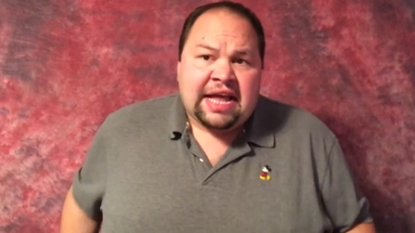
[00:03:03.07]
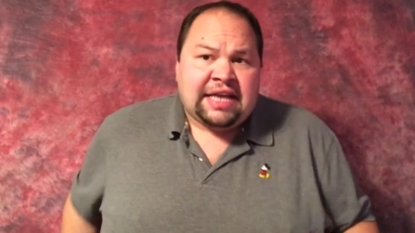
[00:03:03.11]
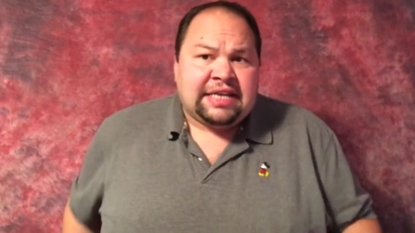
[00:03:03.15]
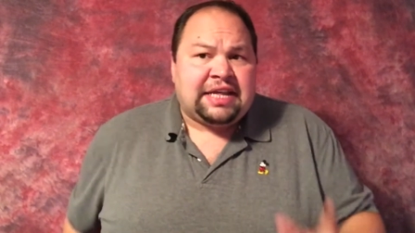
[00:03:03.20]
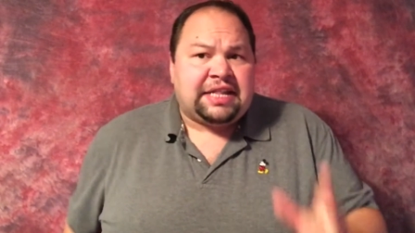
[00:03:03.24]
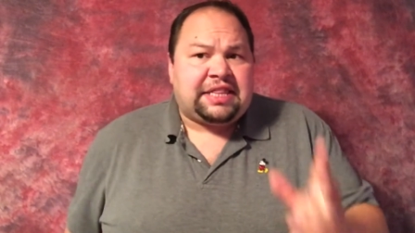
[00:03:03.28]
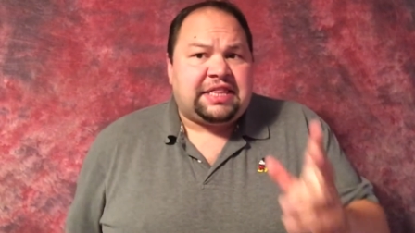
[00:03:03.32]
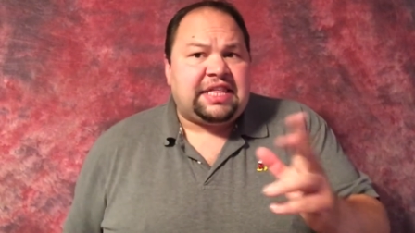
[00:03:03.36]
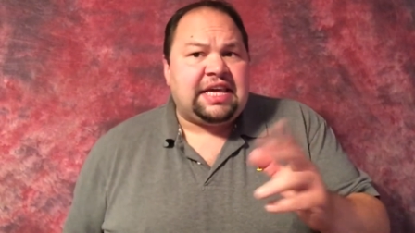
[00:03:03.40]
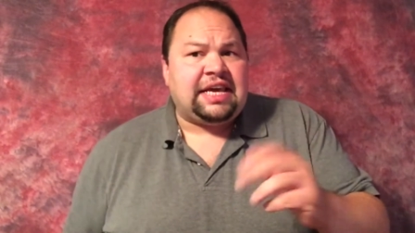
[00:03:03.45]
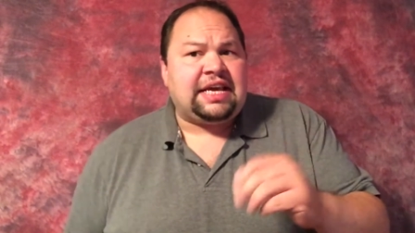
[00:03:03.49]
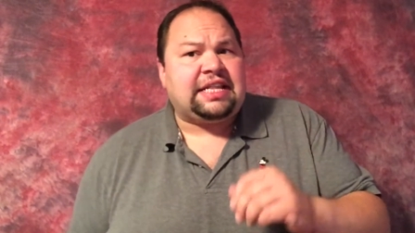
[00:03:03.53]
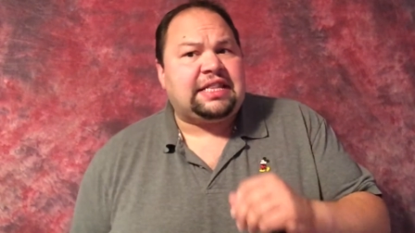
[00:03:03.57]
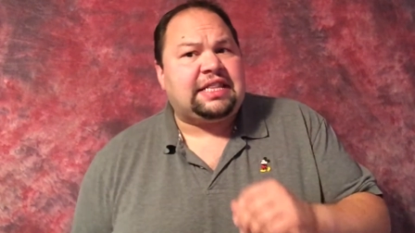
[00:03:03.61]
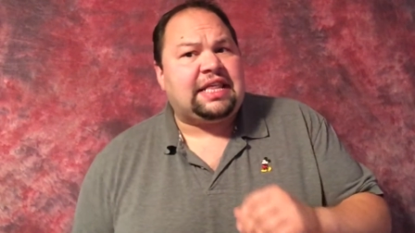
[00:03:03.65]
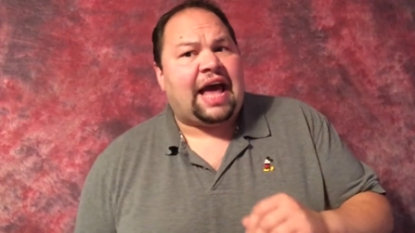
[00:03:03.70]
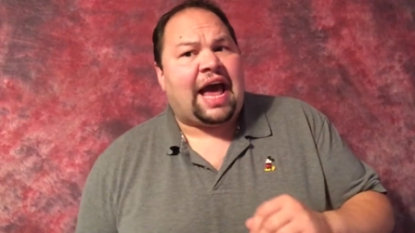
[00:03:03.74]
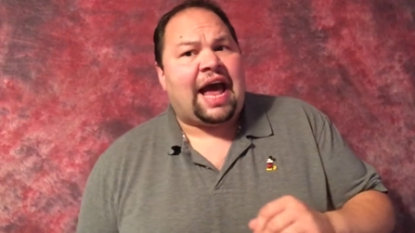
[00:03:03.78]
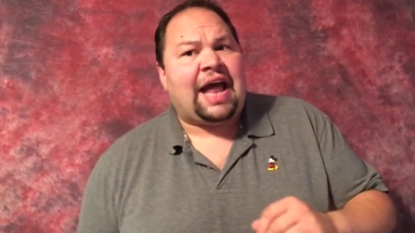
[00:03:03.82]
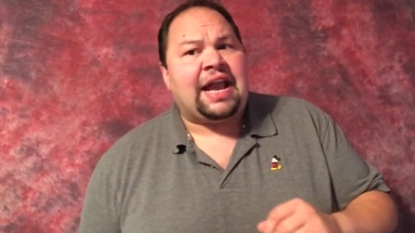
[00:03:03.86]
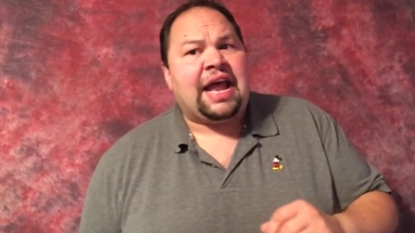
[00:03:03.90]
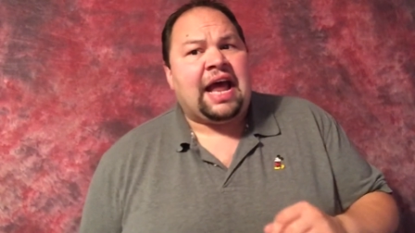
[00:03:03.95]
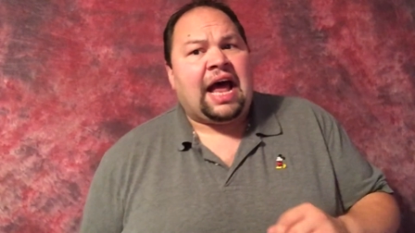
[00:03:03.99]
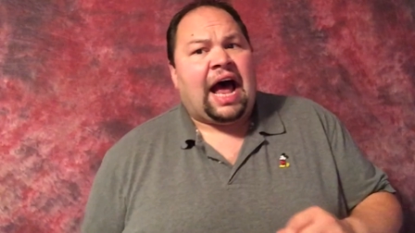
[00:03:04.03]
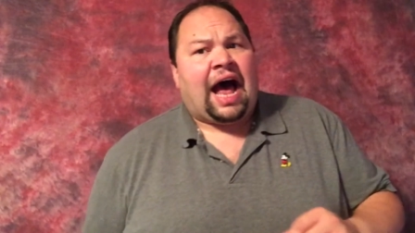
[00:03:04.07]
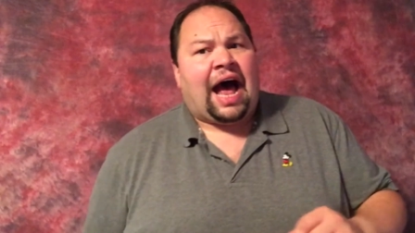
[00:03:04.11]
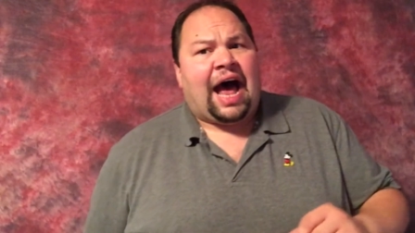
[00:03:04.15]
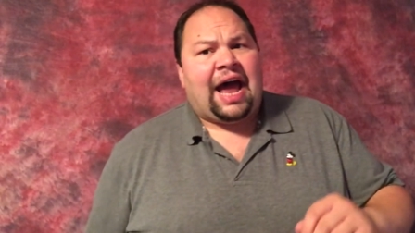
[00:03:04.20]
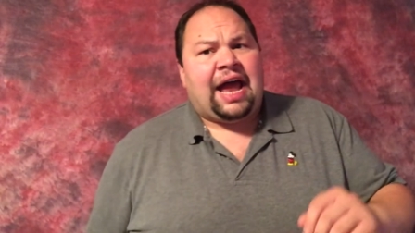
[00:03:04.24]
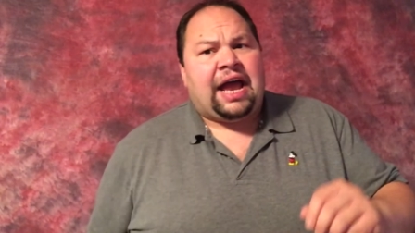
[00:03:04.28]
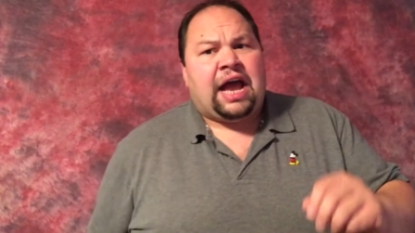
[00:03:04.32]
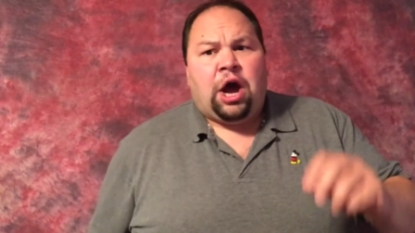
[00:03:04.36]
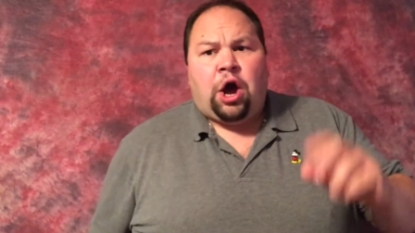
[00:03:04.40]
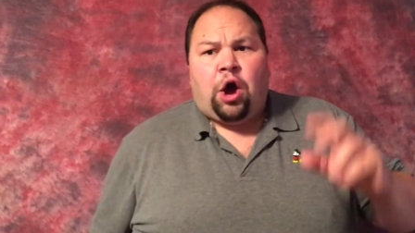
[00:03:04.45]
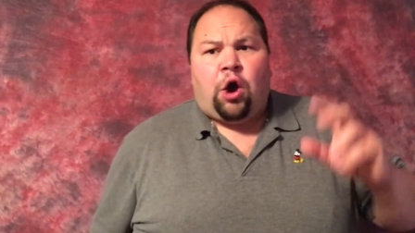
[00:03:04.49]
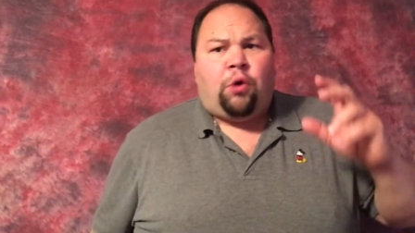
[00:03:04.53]
To think that
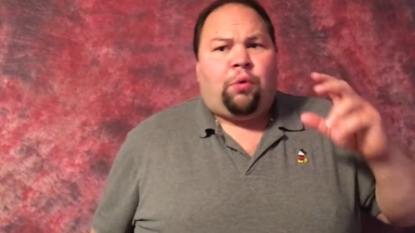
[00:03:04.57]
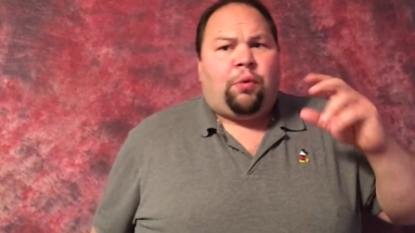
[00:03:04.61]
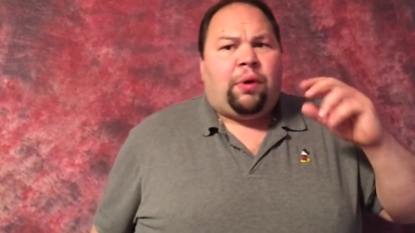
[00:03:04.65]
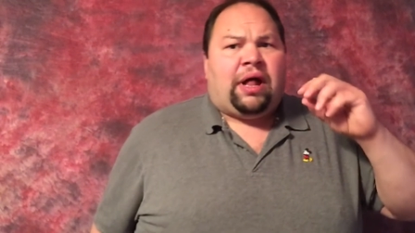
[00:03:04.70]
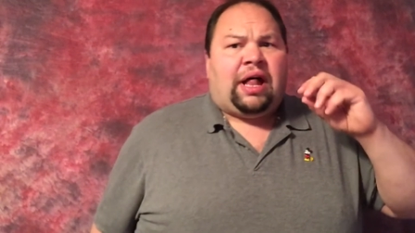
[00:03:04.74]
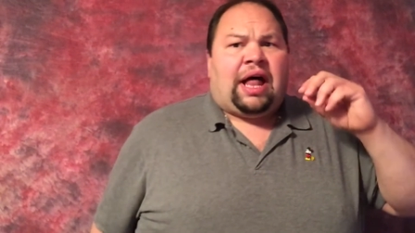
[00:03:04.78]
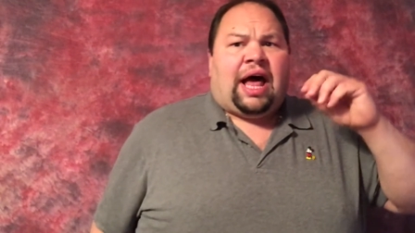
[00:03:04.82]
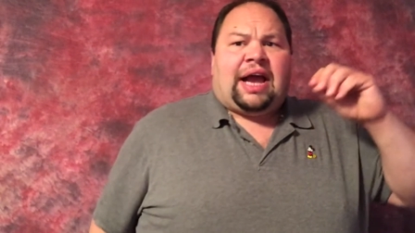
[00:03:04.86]
I, oh well,